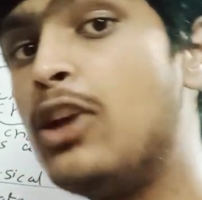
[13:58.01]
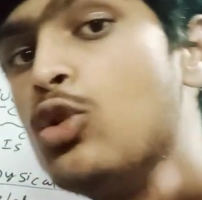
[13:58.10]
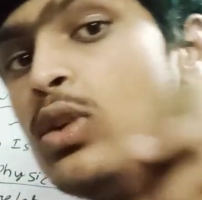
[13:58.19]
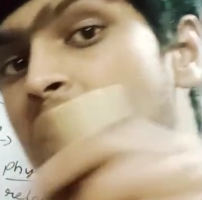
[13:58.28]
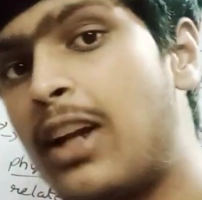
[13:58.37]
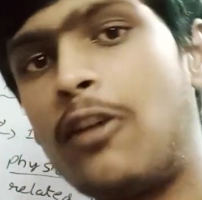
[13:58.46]

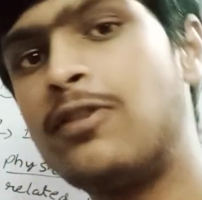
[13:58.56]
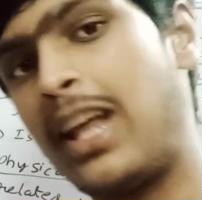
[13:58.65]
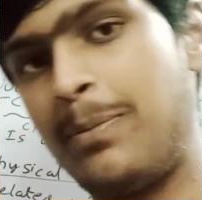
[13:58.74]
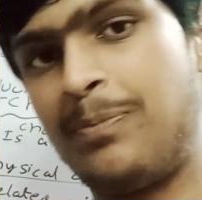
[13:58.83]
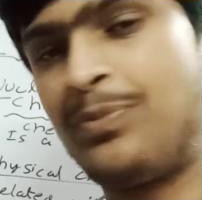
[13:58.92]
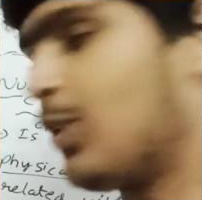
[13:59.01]
unit of
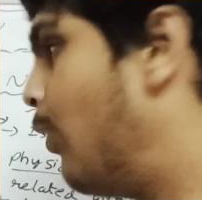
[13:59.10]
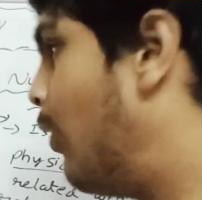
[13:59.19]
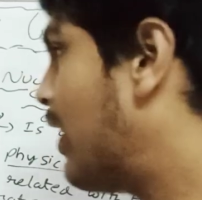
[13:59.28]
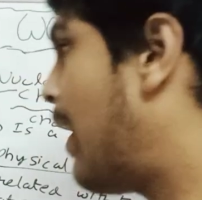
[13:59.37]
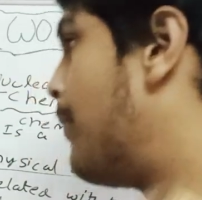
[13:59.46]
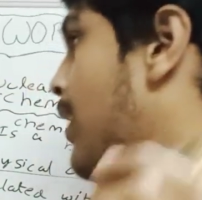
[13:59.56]
time.
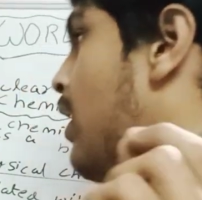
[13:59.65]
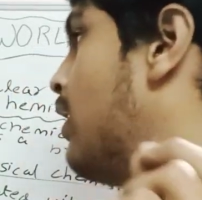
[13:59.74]
Okay.